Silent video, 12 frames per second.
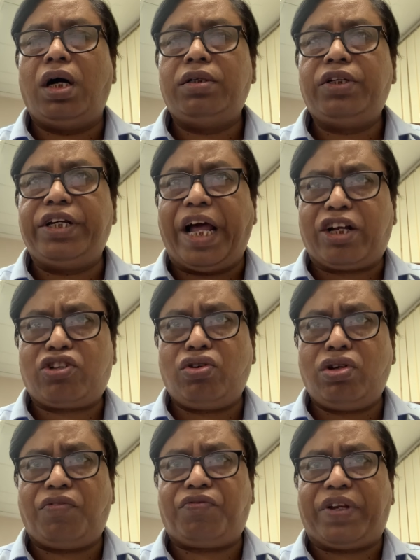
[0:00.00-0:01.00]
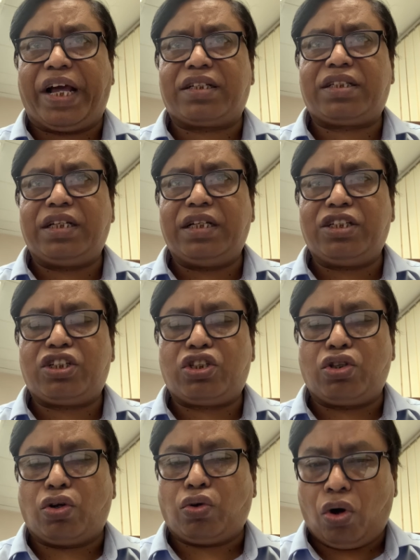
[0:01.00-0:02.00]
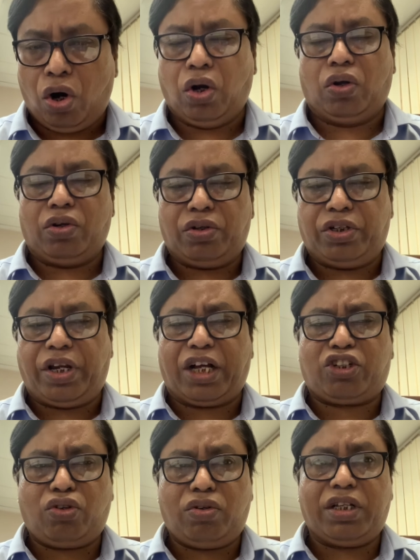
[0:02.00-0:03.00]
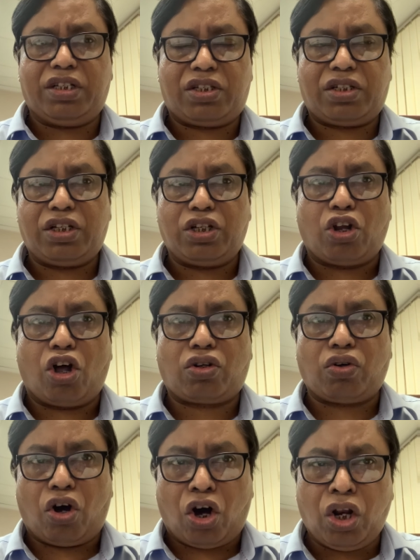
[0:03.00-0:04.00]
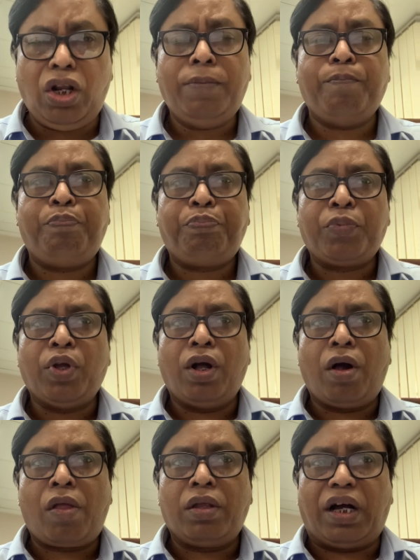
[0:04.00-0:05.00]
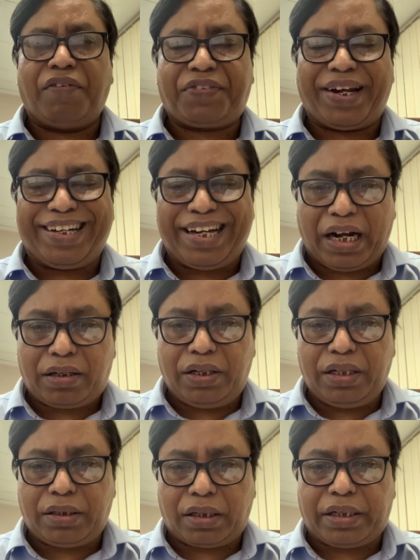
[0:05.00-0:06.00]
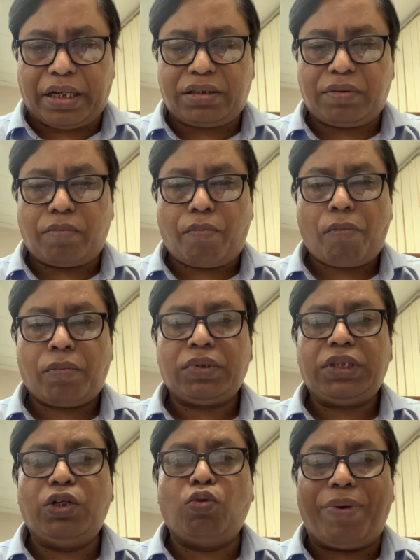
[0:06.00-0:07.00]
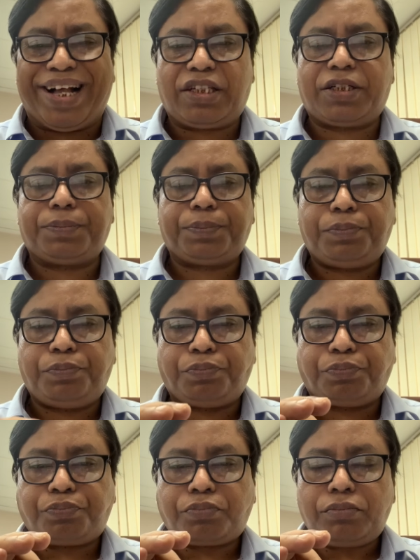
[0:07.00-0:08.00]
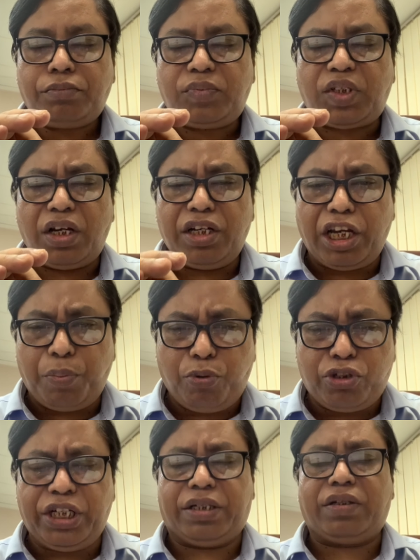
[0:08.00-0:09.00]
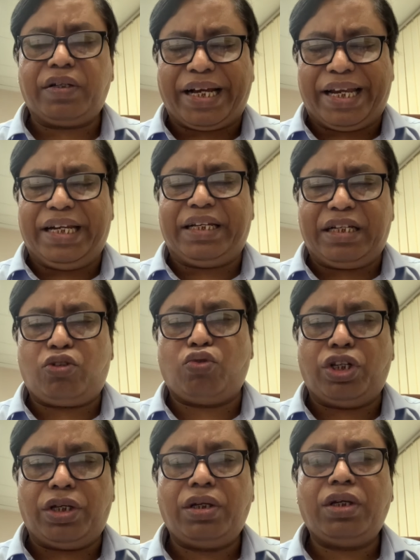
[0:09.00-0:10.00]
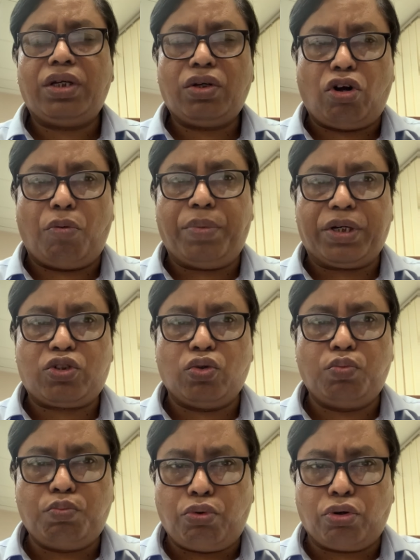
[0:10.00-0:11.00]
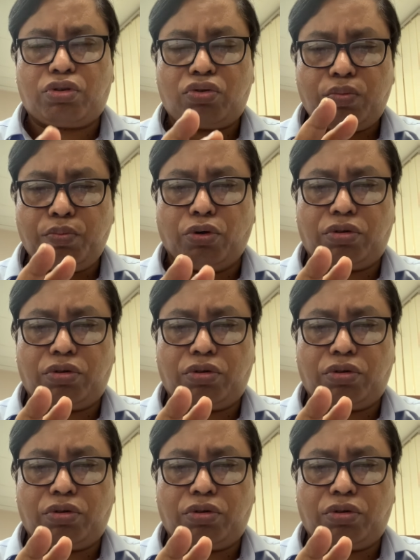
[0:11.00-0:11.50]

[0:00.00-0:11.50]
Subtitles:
deduction of tax is not all. Deduction is not all. After deducting the tax, you must deposit, credit it to the government. So both